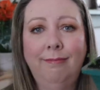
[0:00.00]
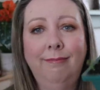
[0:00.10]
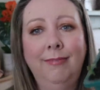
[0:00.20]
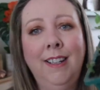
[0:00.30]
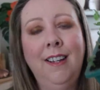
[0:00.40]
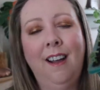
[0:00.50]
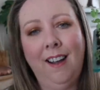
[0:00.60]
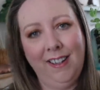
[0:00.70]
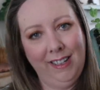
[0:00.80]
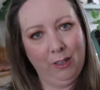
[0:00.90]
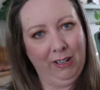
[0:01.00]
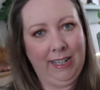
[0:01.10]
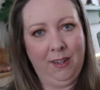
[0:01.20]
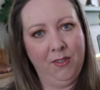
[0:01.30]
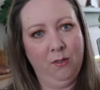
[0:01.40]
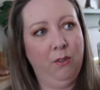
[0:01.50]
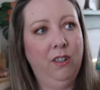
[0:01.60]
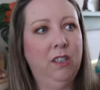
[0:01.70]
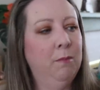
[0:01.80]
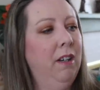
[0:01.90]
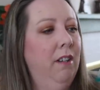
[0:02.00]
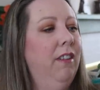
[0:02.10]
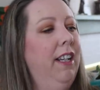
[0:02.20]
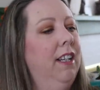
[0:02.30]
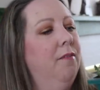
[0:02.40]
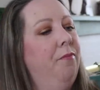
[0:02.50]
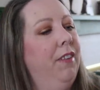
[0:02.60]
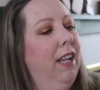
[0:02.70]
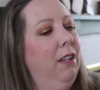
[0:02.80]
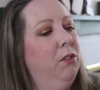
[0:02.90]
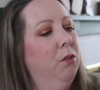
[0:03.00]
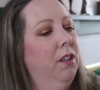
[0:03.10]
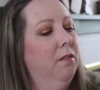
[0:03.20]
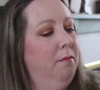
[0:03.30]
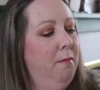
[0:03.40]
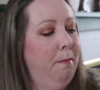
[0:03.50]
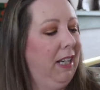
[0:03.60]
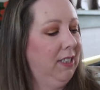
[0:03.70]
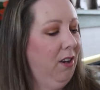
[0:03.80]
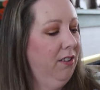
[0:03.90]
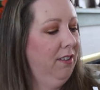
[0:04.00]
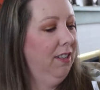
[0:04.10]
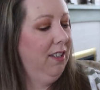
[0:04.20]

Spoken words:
I need a greenhouse or some kind of like outdoor maison.